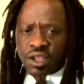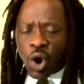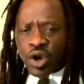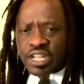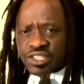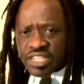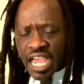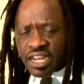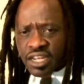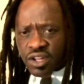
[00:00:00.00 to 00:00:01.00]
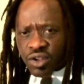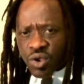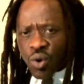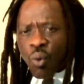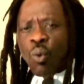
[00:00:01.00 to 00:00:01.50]
understand
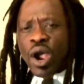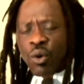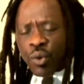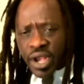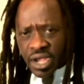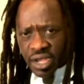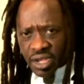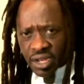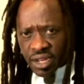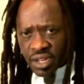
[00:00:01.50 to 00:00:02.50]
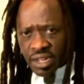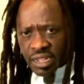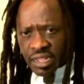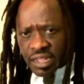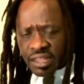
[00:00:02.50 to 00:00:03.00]
it, work with
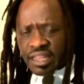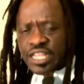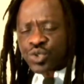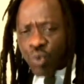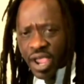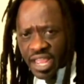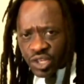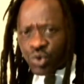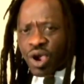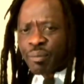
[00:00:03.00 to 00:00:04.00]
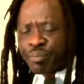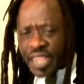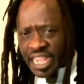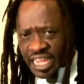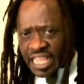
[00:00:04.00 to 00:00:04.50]
it, that's when you are
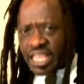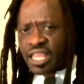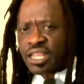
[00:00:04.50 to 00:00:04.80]
beginning